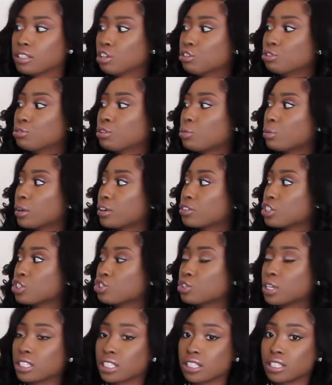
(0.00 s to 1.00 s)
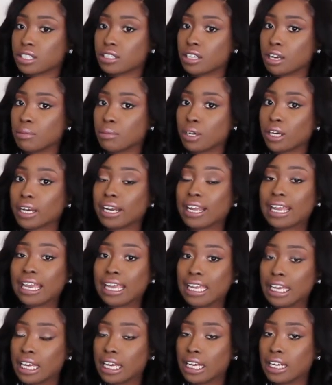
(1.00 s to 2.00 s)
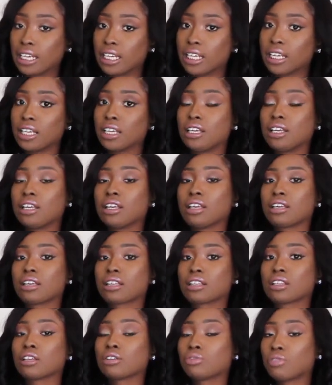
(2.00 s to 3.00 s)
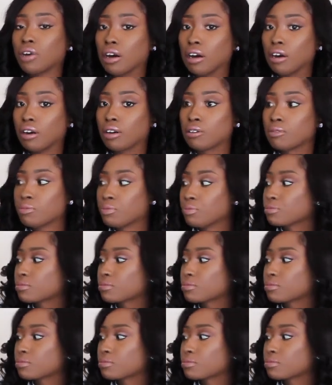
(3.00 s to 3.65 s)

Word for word: So you can wear this dress in the summer and the fall.